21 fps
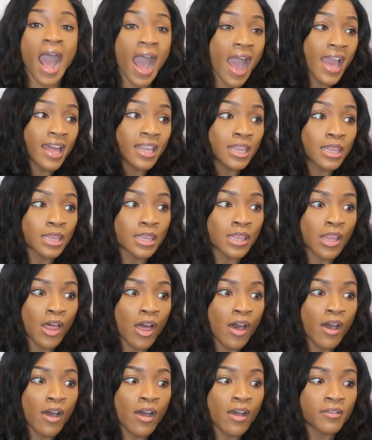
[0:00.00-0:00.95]
I
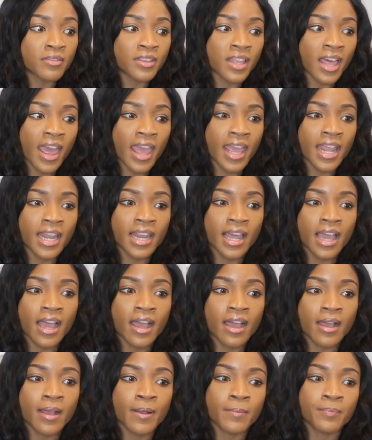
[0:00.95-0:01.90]
love that
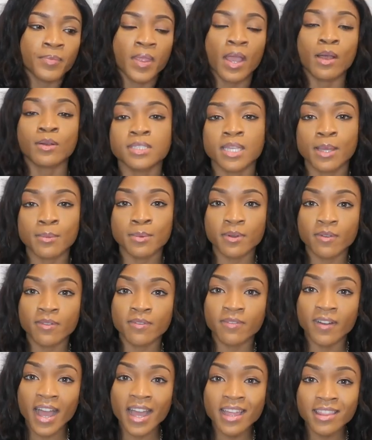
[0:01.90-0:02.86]
um, I was able to
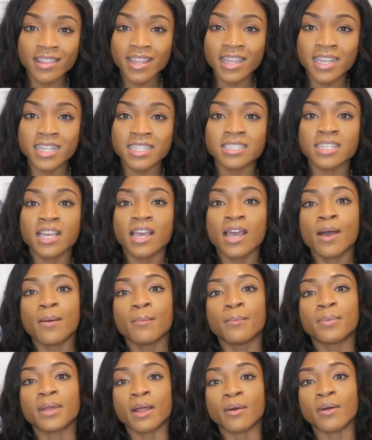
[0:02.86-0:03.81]
find this,
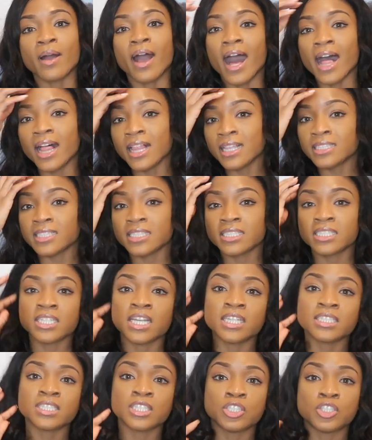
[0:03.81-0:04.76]
but I would highly
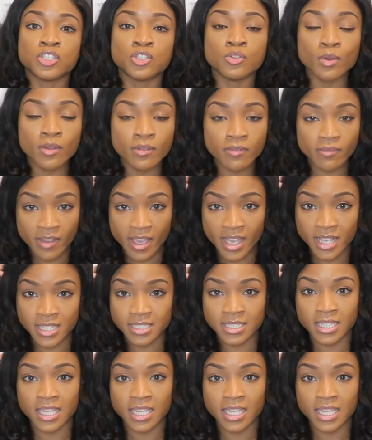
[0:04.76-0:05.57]
suggest that you invest